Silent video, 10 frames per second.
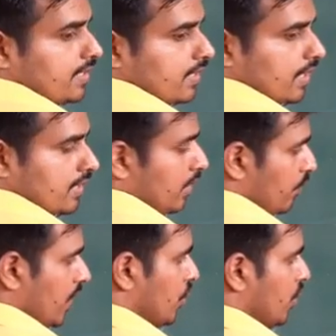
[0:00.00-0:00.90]
3,
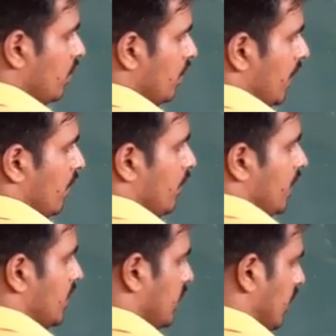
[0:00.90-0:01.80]
subtraction, 10
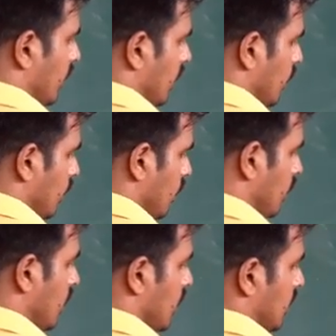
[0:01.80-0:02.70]
minus 3 will give you
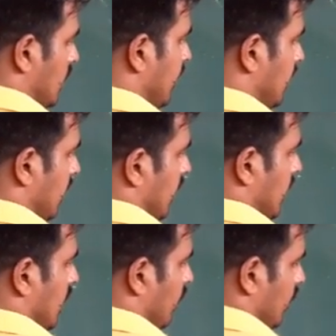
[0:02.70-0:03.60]
7
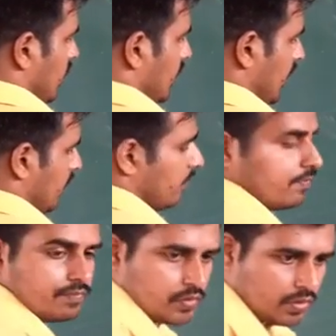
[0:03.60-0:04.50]
greater numbers.
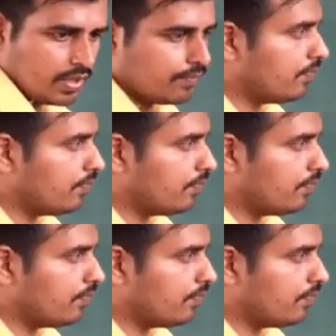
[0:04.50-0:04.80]
Okay,